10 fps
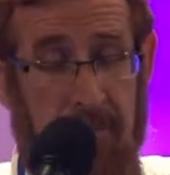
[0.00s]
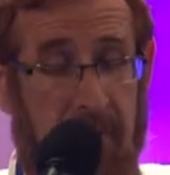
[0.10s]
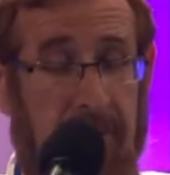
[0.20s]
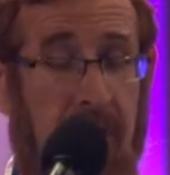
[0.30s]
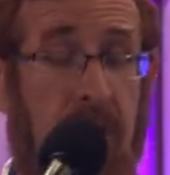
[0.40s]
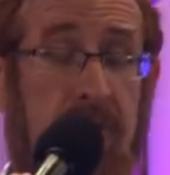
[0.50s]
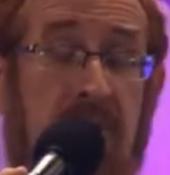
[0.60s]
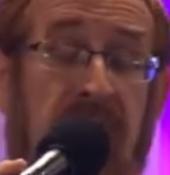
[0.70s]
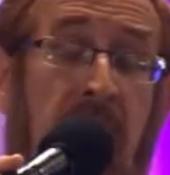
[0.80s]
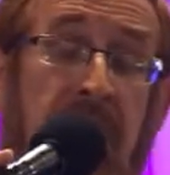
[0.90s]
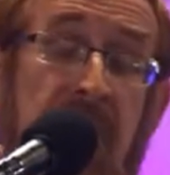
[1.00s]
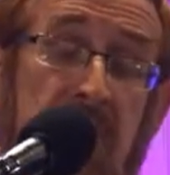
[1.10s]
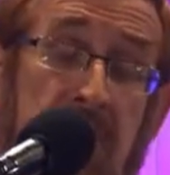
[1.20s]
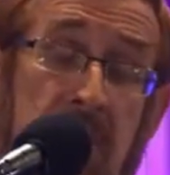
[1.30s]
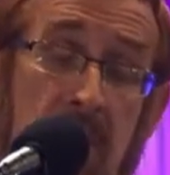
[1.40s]
Mount Heritage
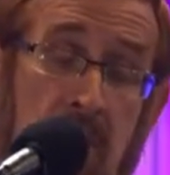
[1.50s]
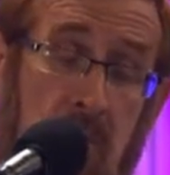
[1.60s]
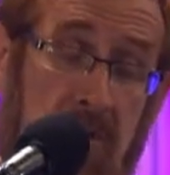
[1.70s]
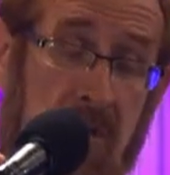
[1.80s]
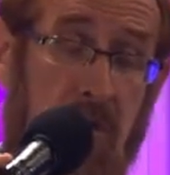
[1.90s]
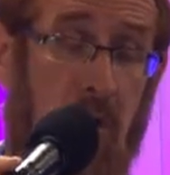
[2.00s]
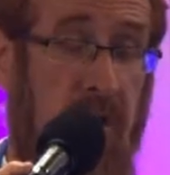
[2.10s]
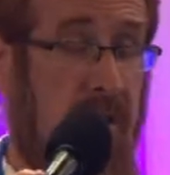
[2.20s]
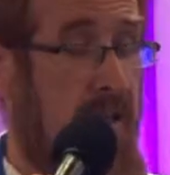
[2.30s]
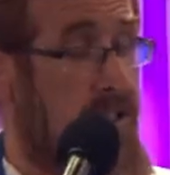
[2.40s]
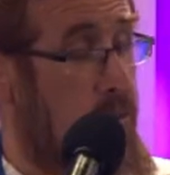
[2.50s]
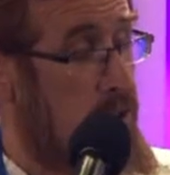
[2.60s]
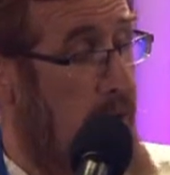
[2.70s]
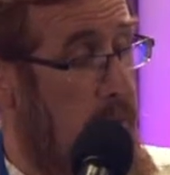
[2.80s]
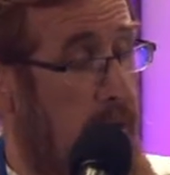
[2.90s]
Foundation, which is the organization
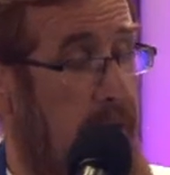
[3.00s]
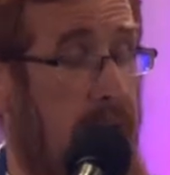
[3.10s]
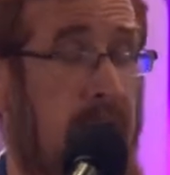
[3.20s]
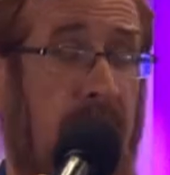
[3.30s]
which I run.